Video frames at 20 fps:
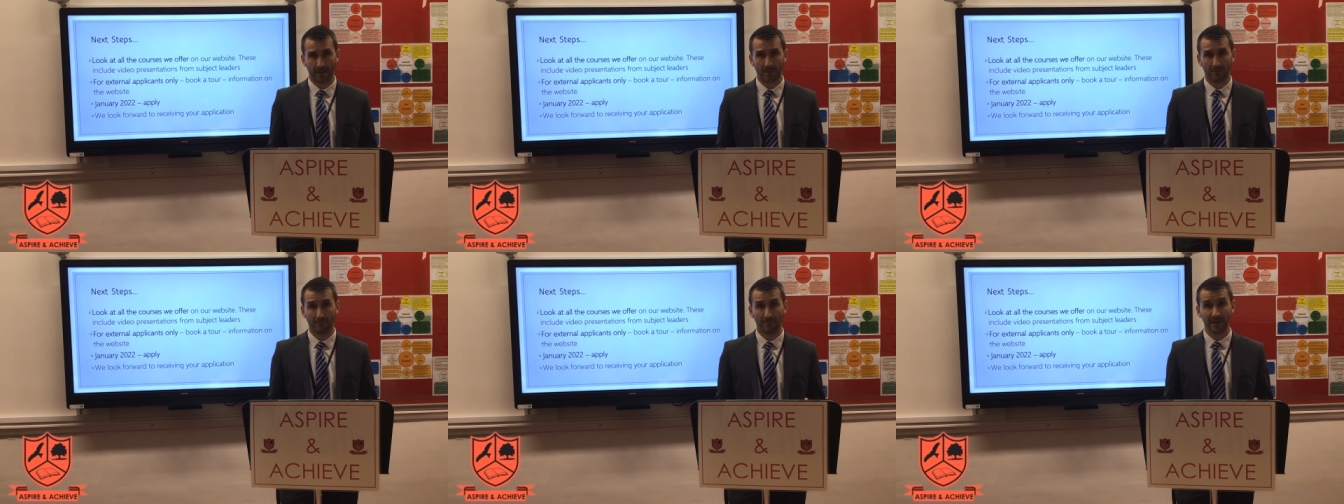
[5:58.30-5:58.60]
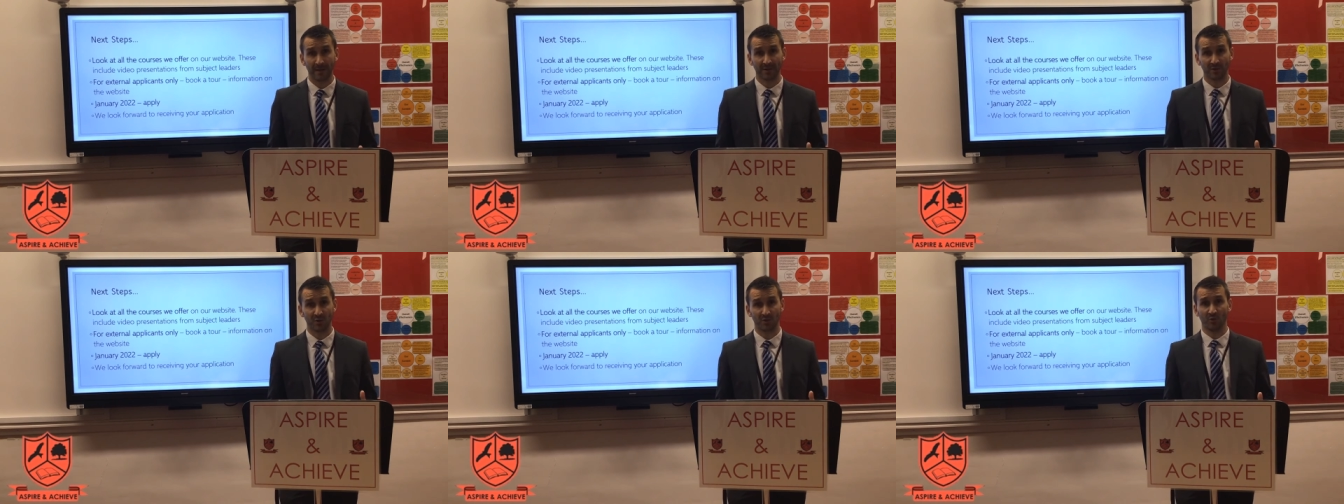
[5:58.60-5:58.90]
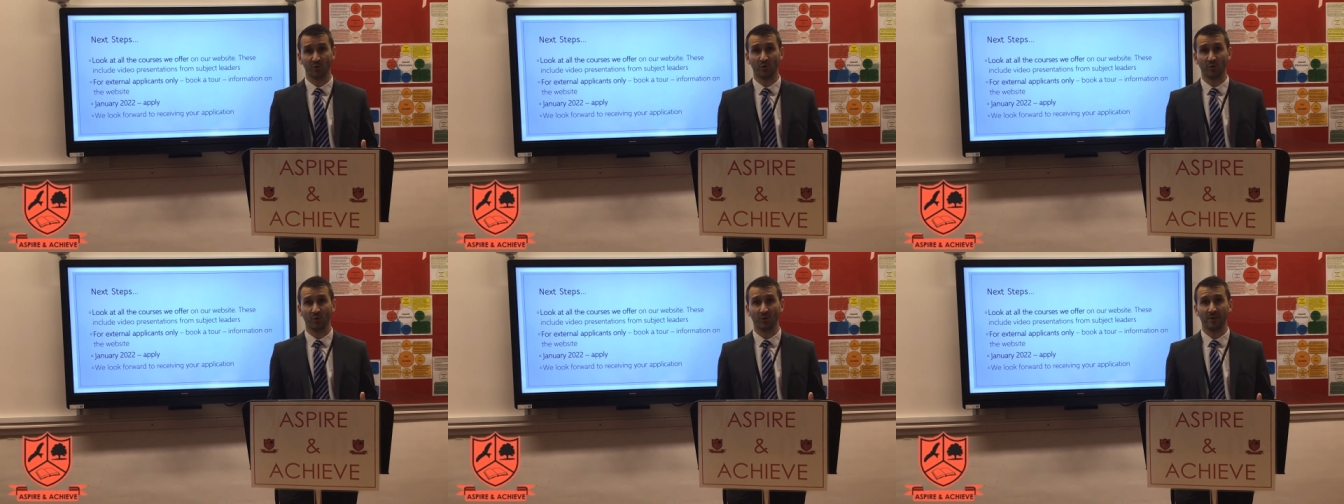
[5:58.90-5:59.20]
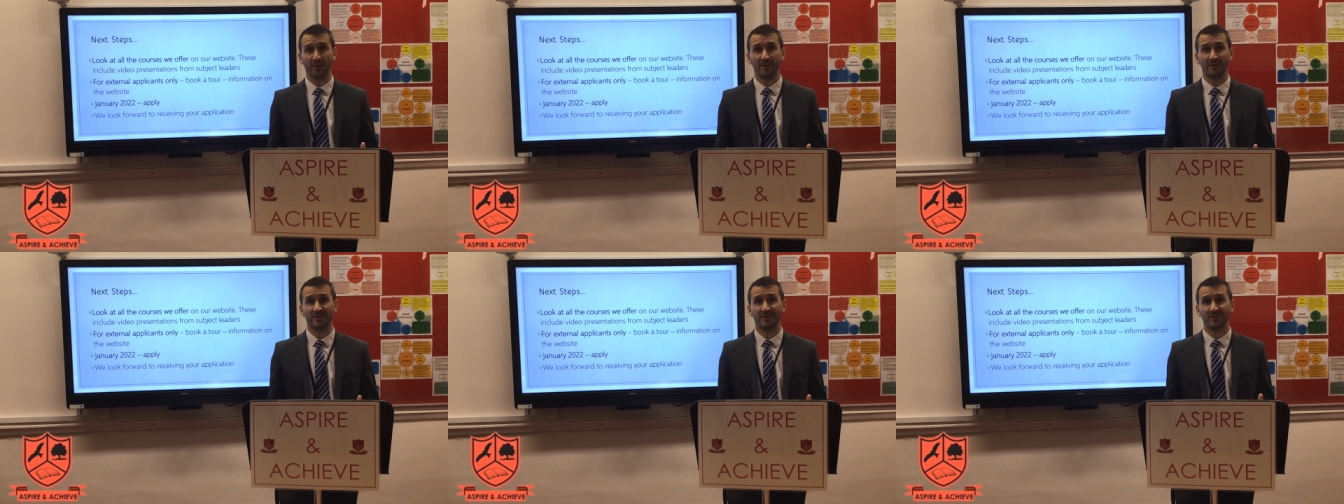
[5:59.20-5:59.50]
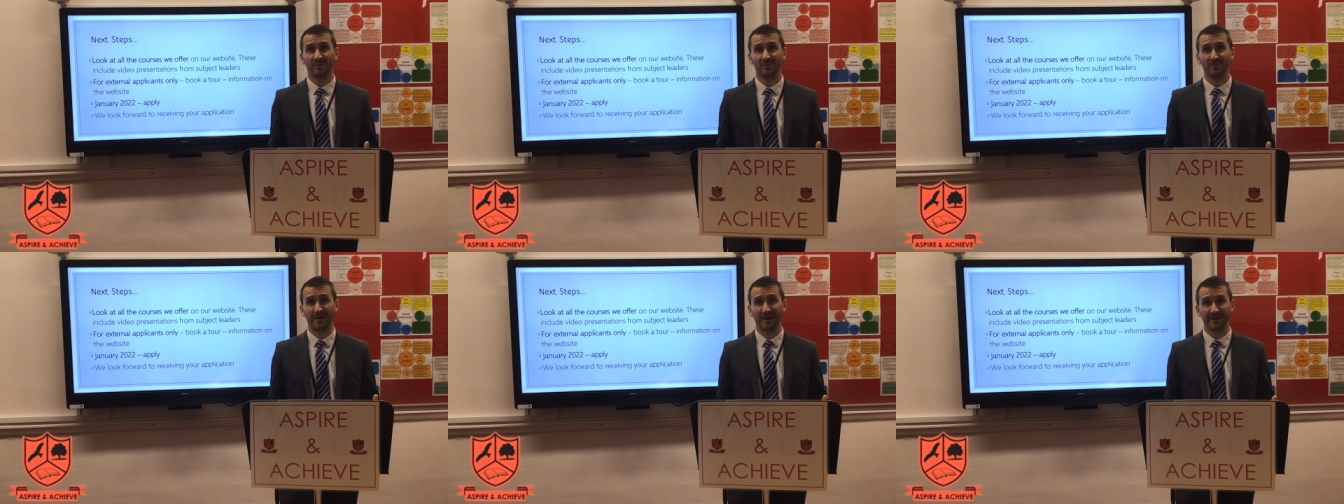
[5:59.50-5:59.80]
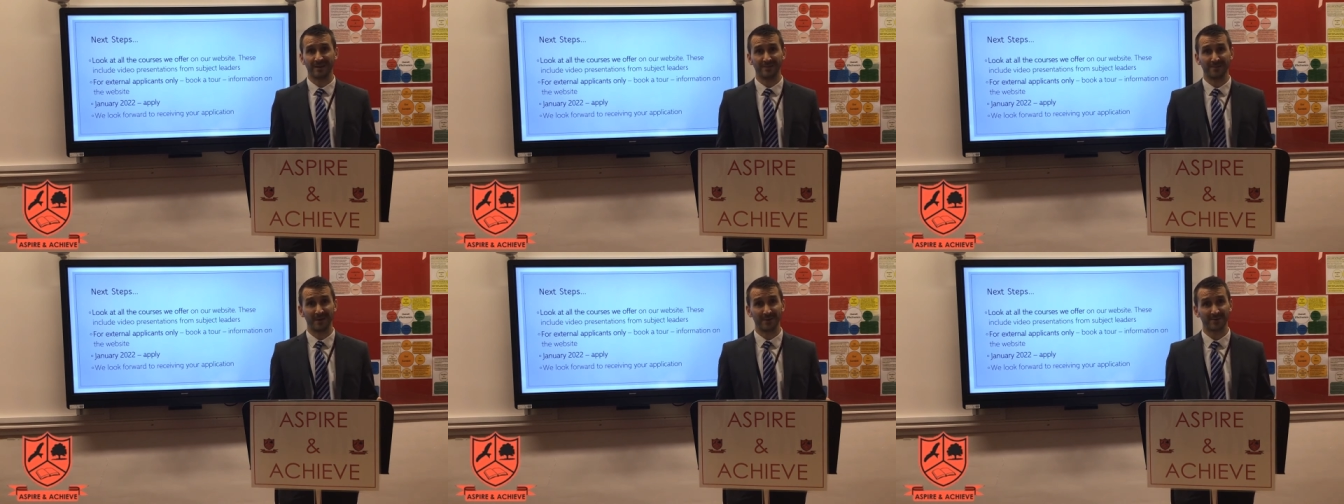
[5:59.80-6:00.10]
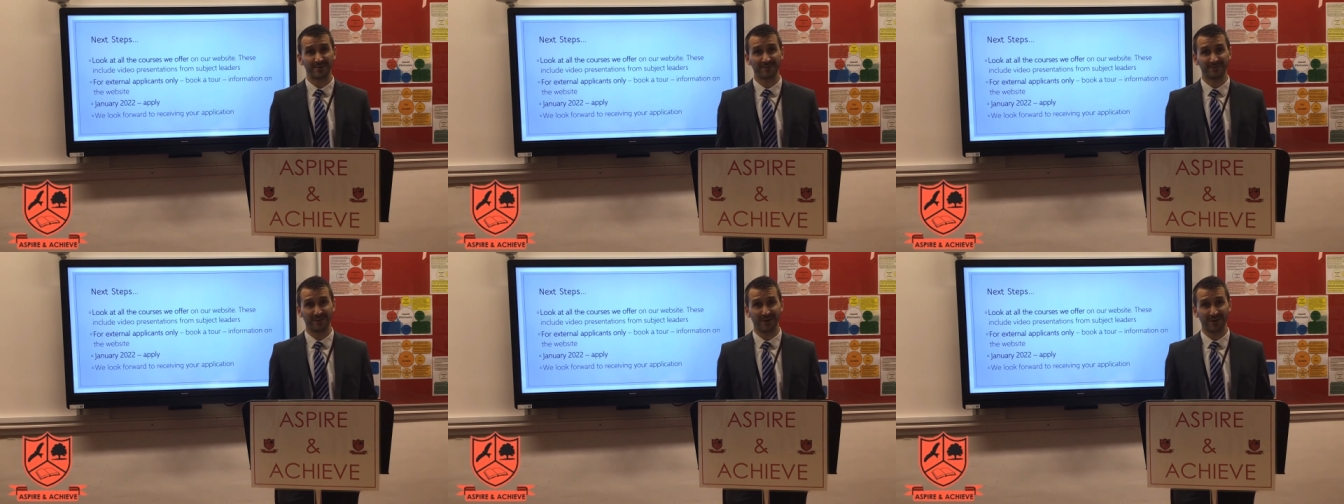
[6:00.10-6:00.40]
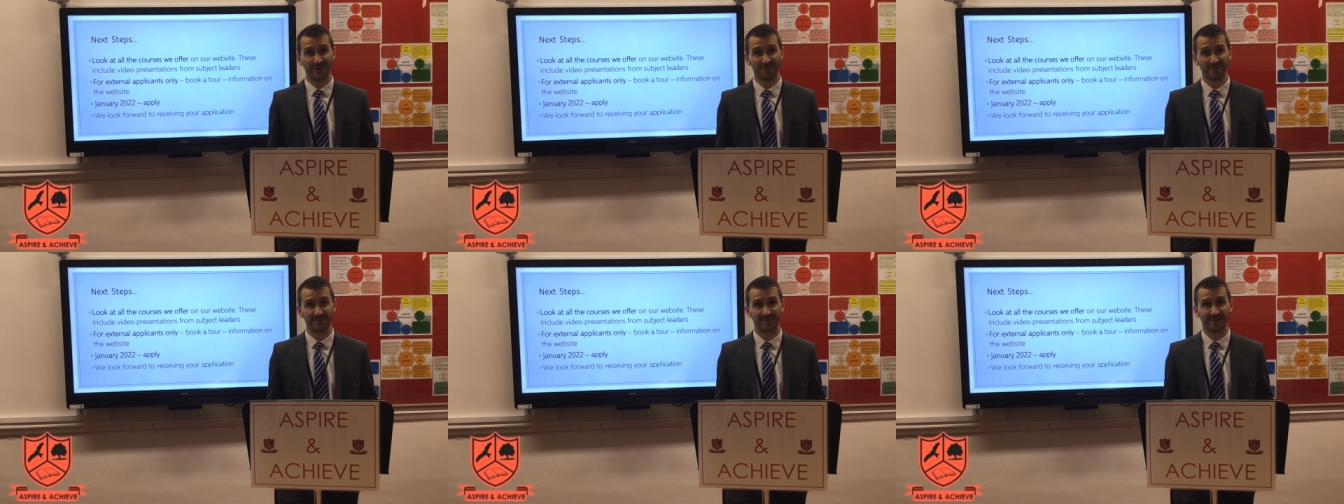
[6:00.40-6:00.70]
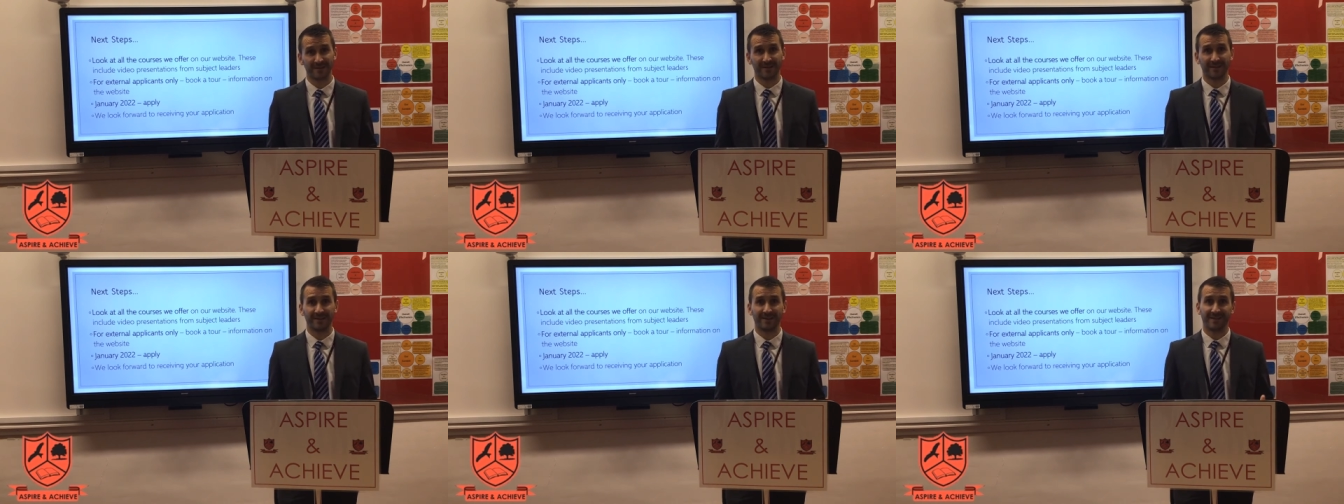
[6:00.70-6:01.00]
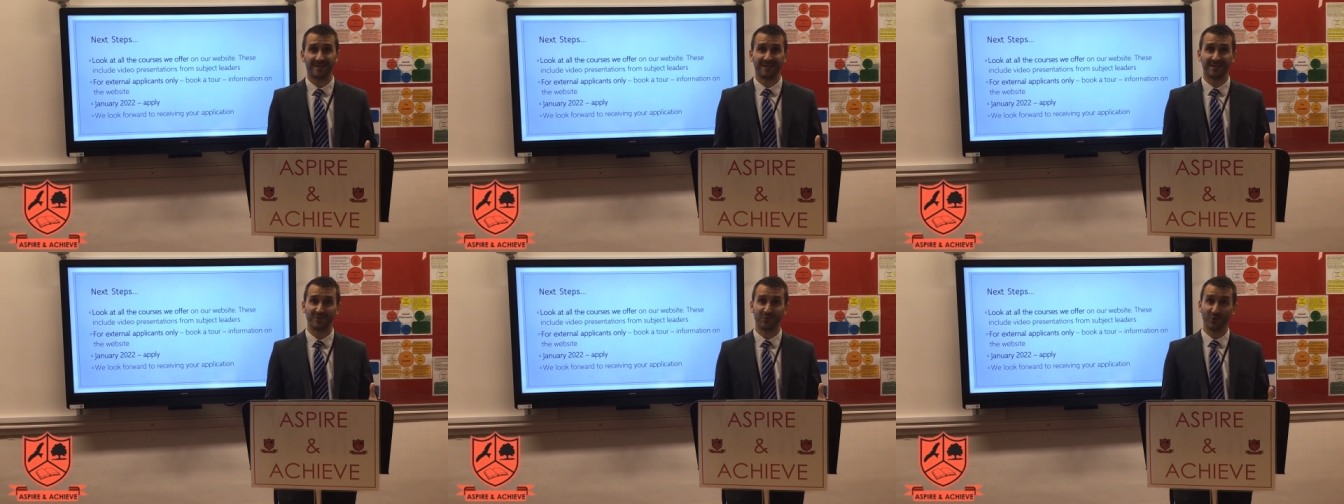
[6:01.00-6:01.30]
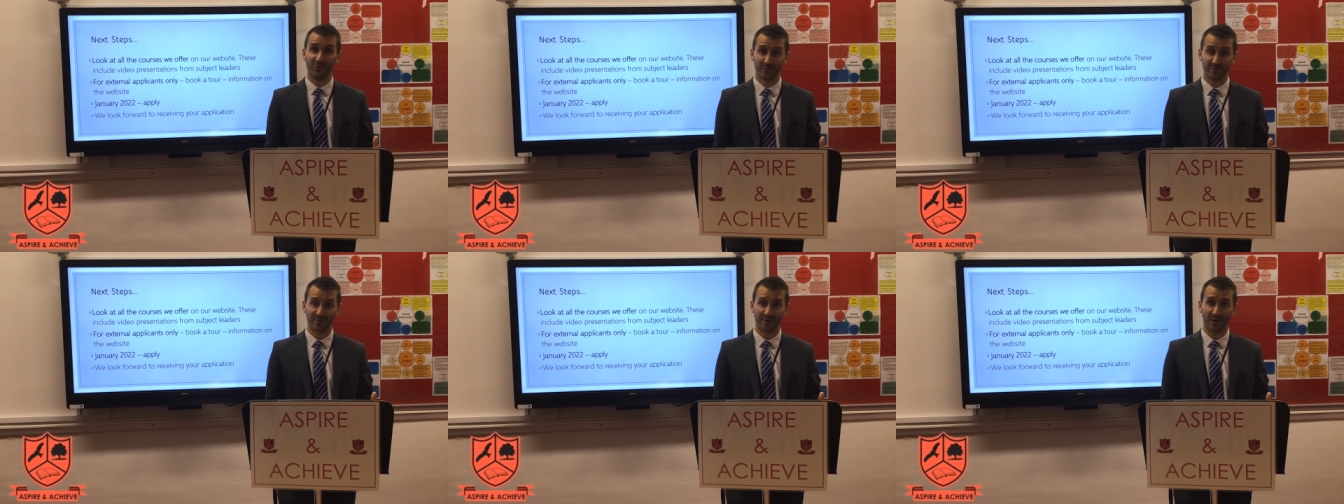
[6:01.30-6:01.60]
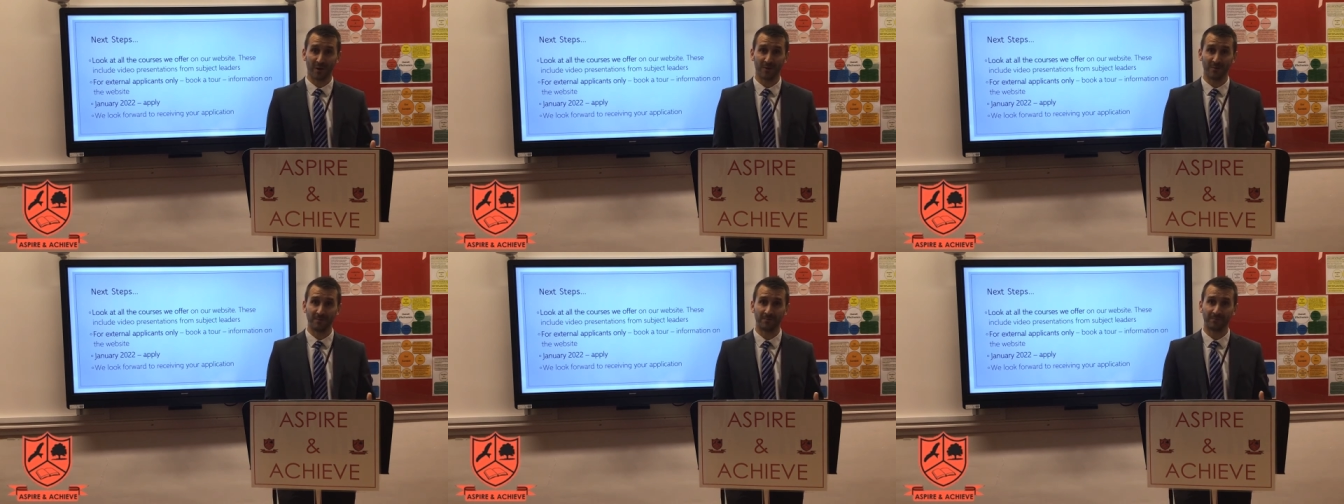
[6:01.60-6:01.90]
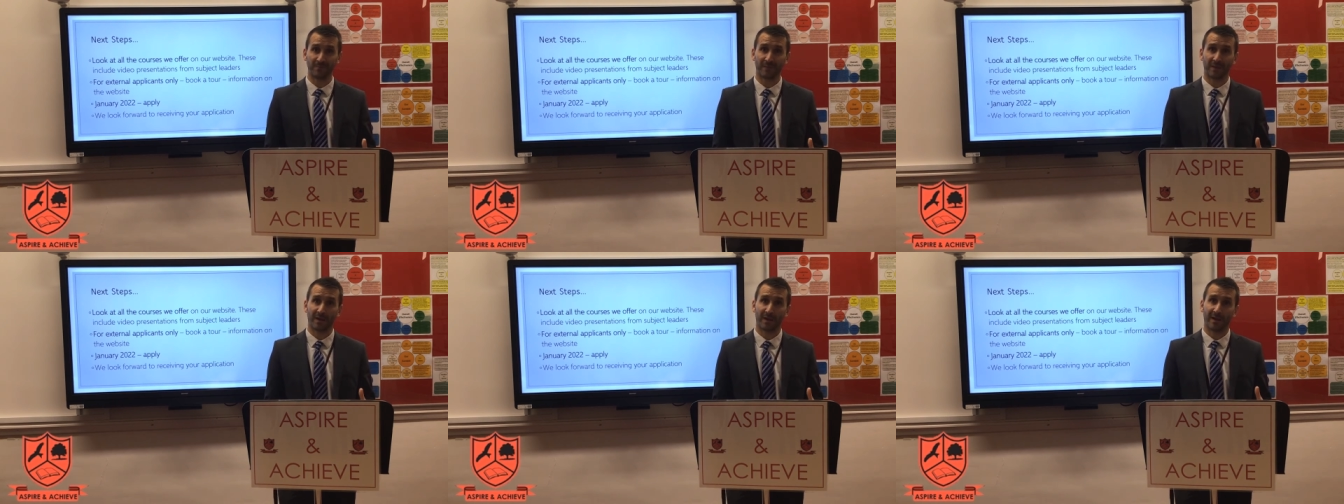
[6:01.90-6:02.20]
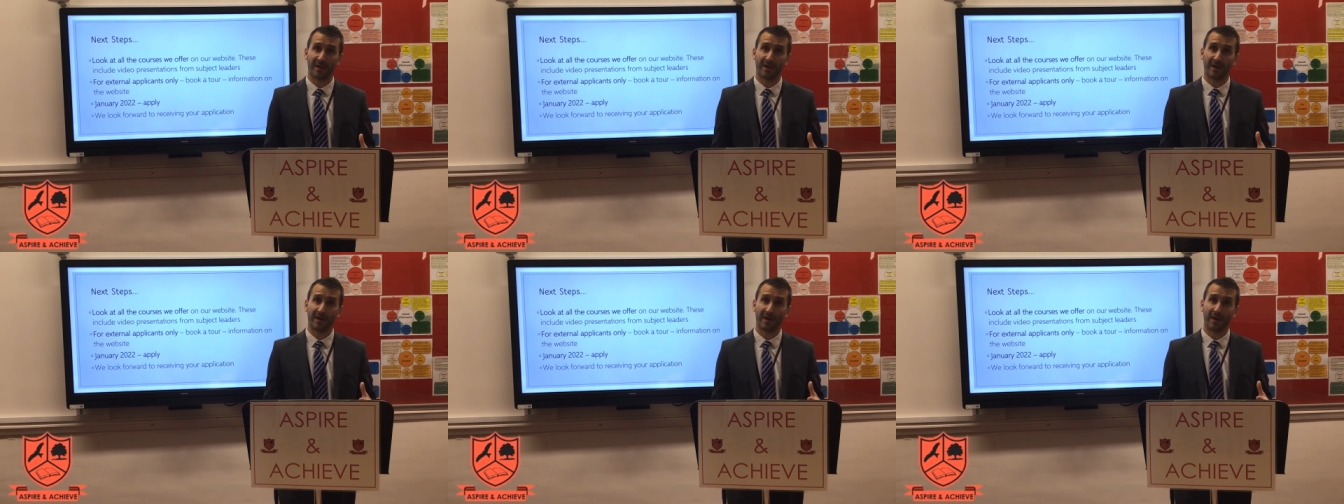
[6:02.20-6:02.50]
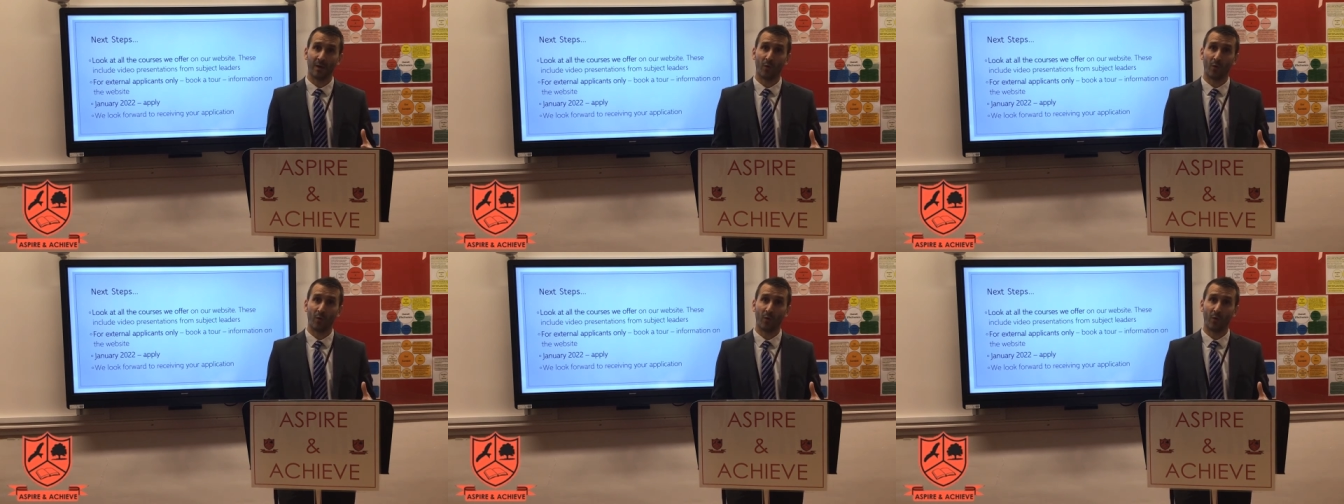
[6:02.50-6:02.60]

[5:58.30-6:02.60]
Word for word: Make sure you make the most of those. There's also a